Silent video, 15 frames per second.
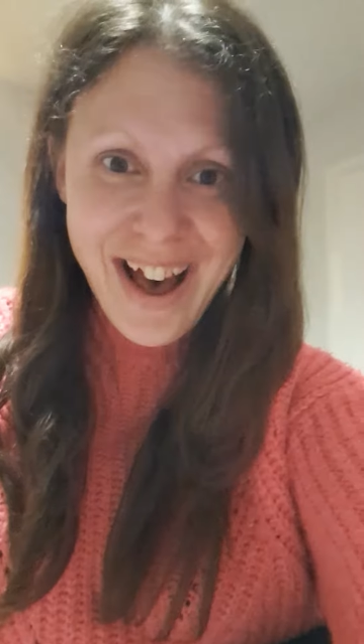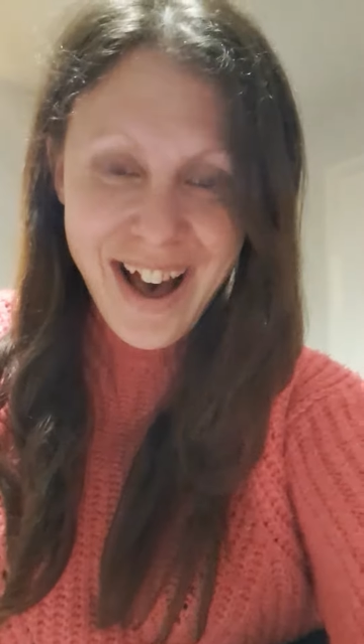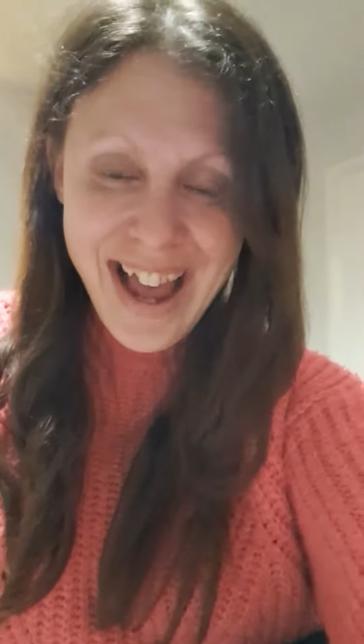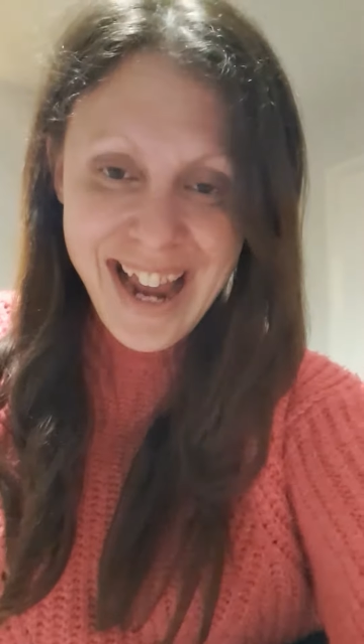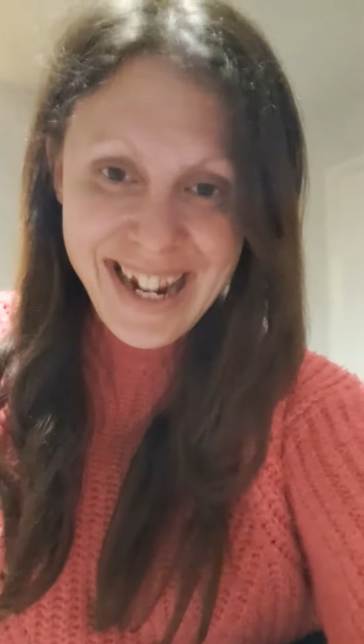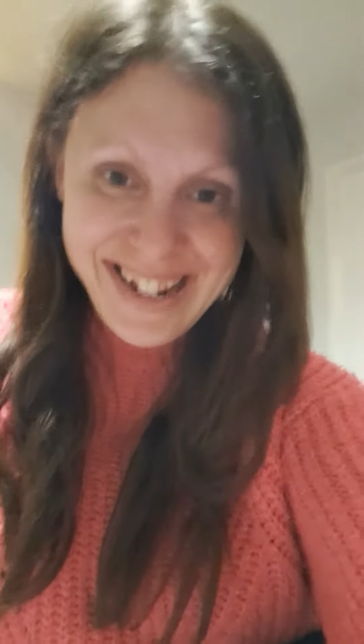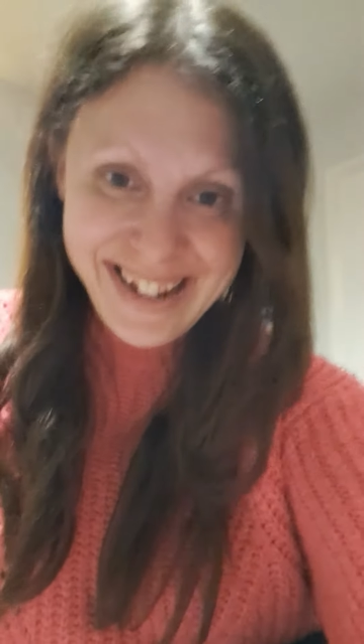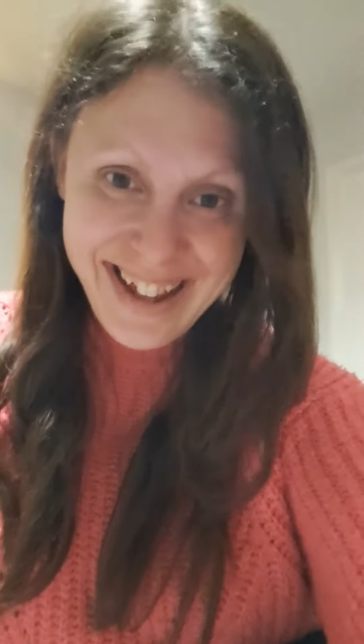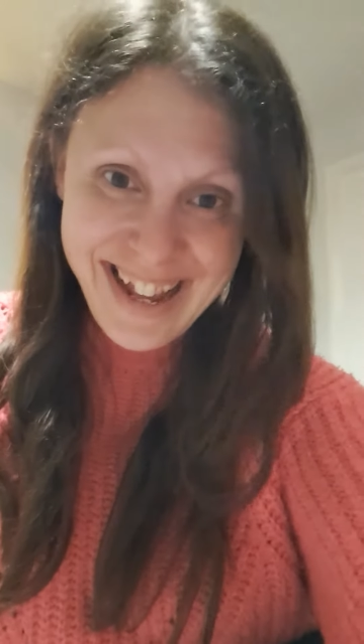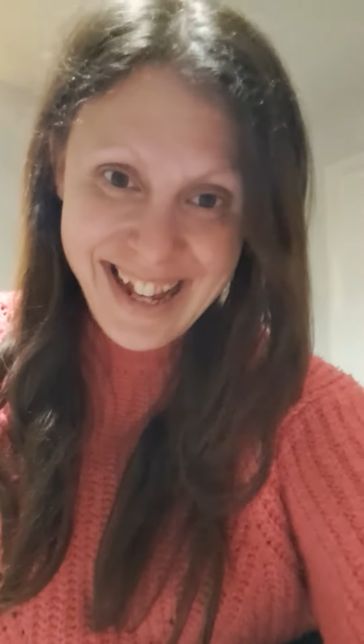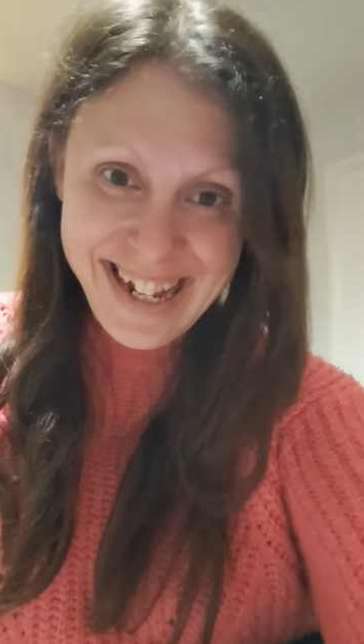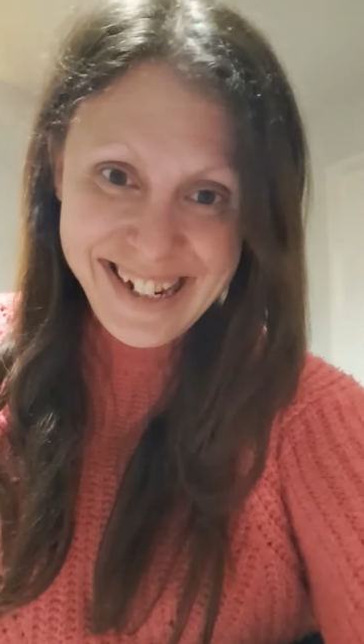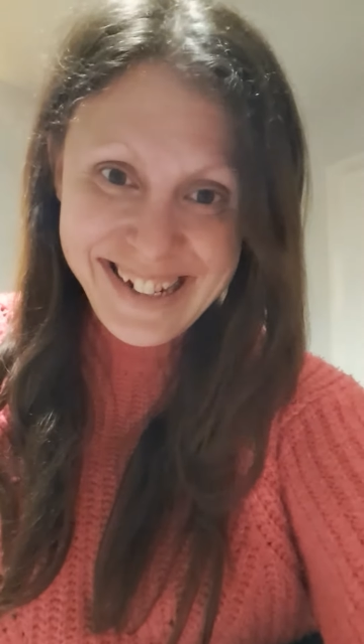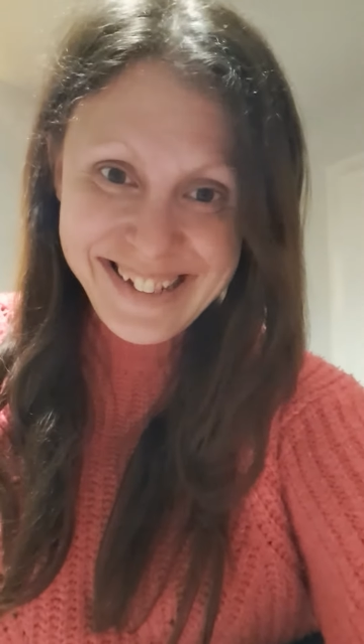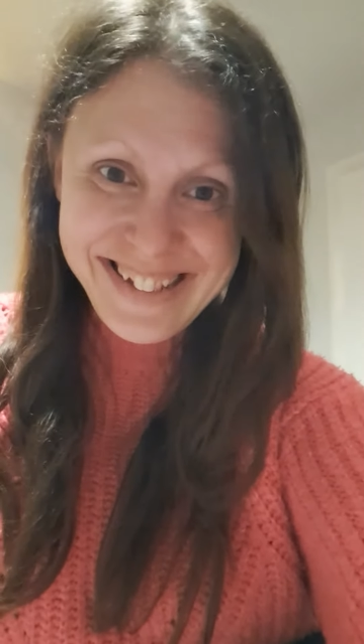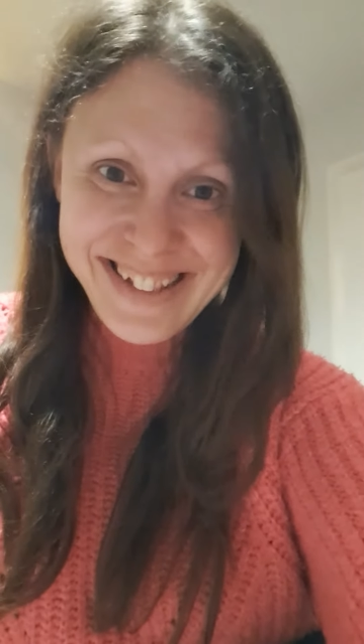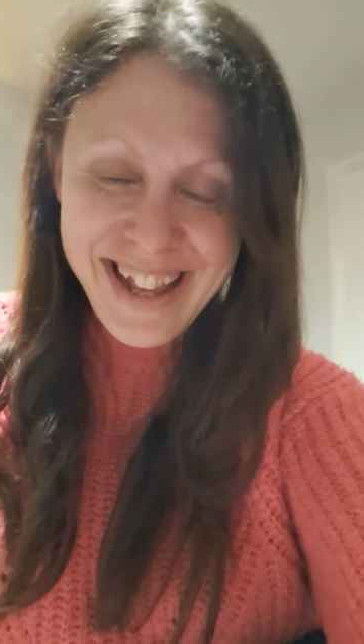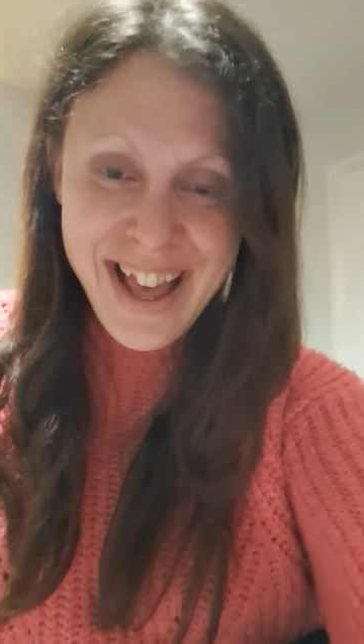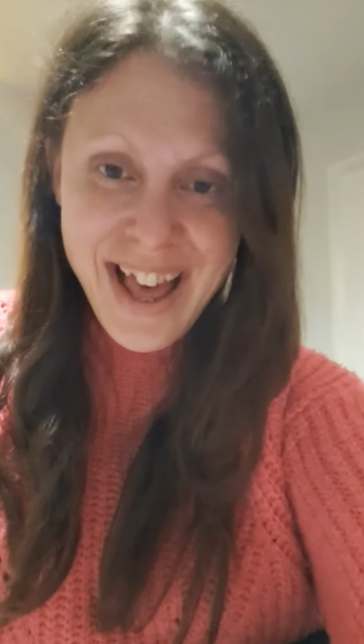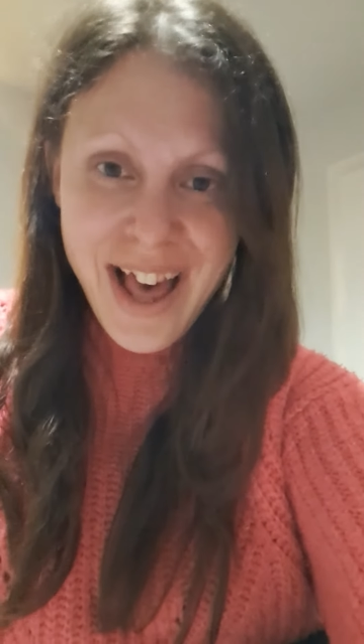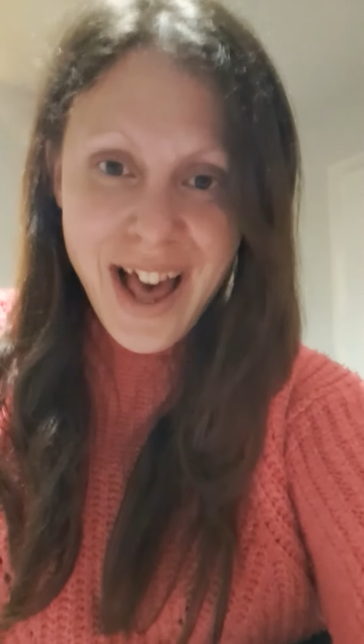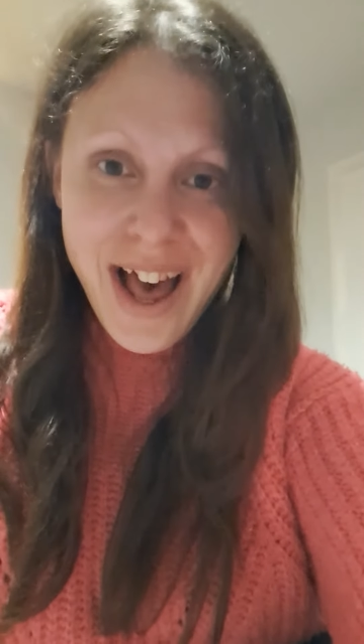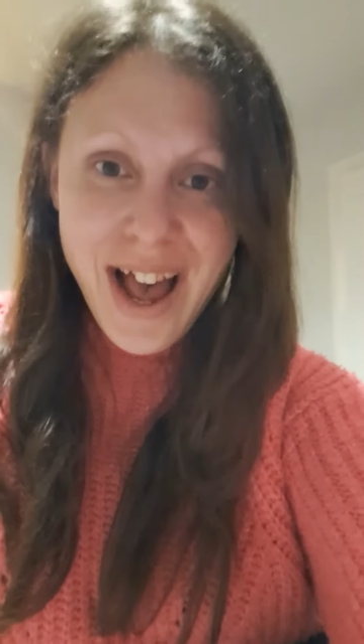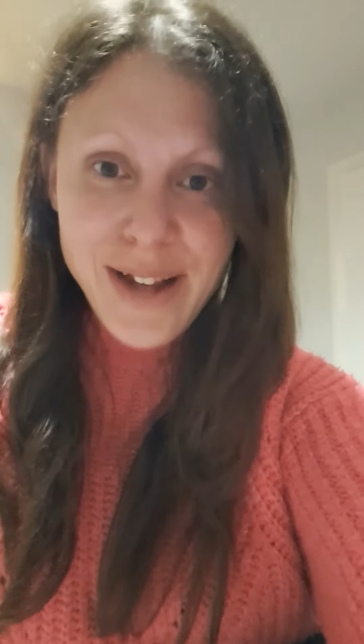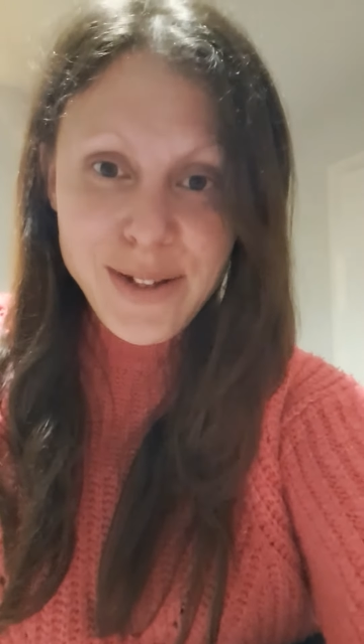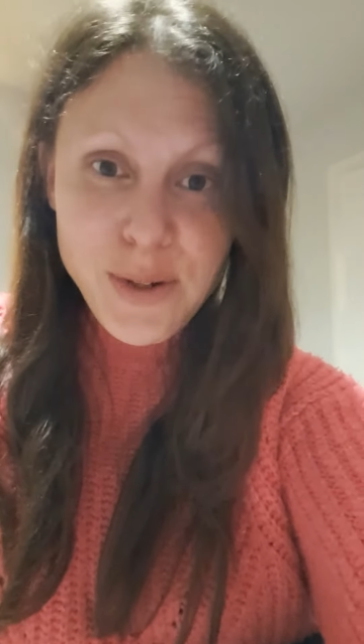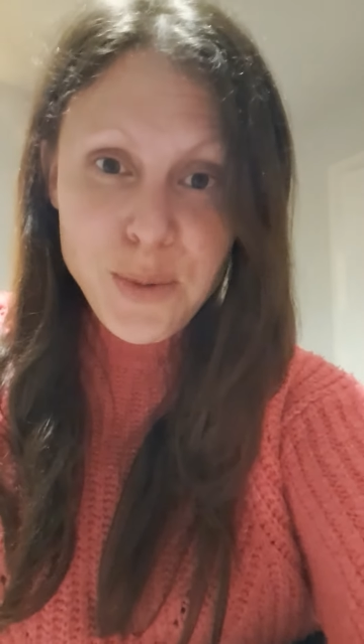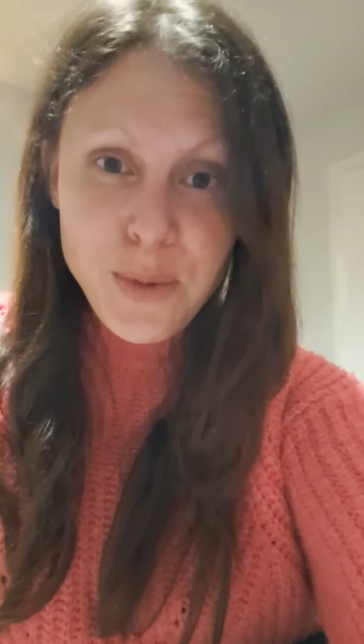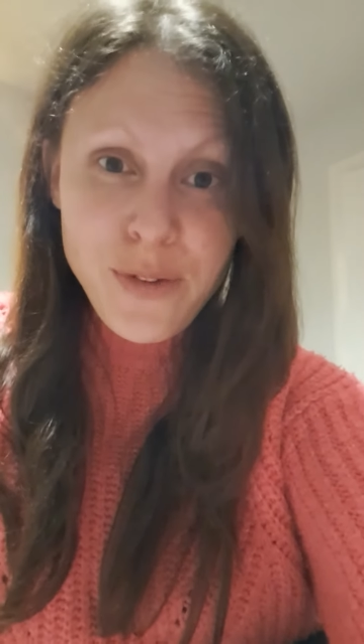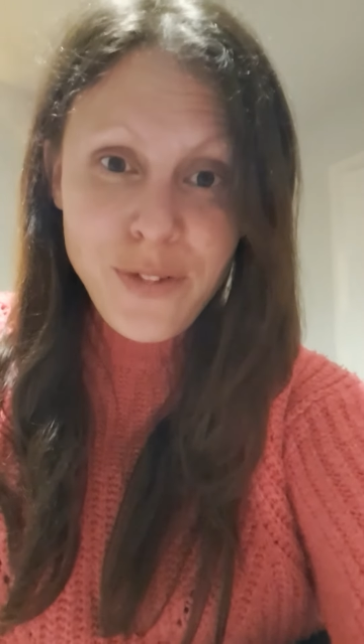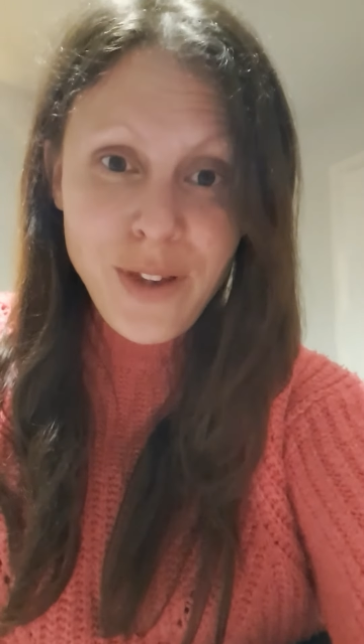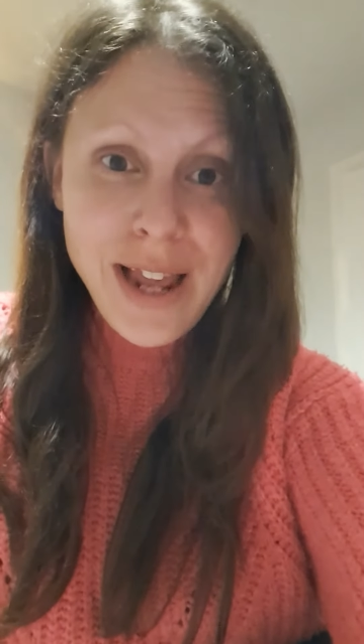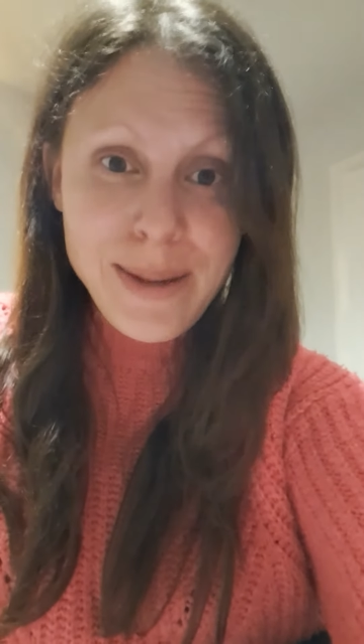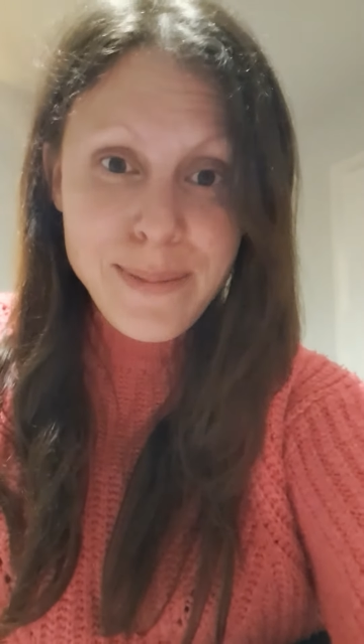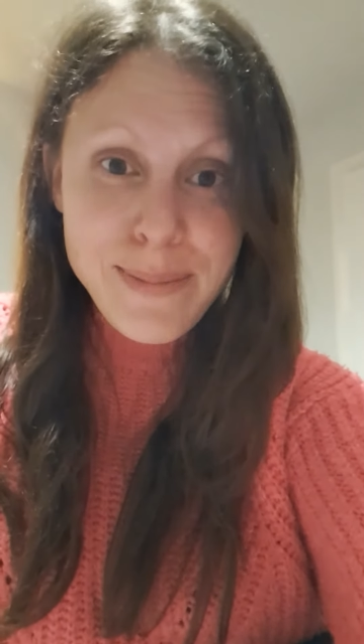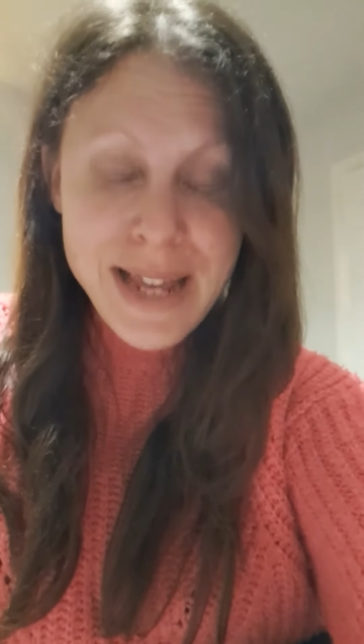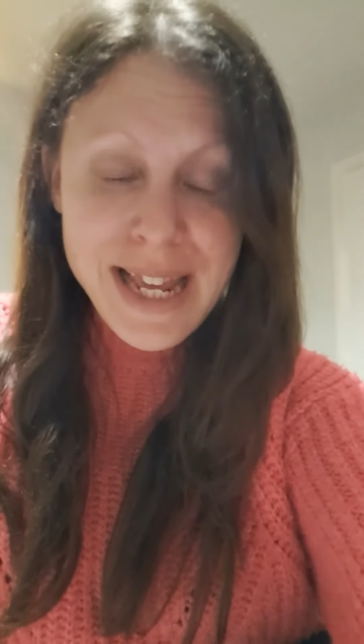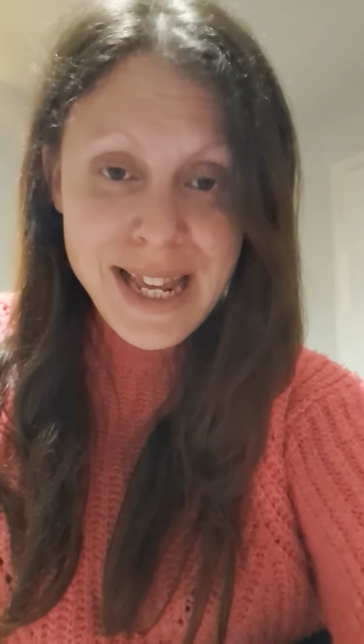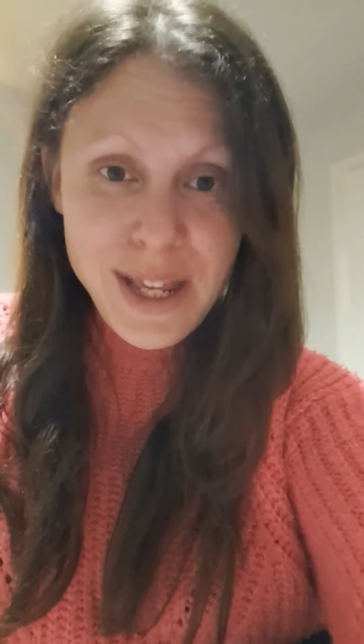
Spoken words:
Hi guys. I don't know if, like me,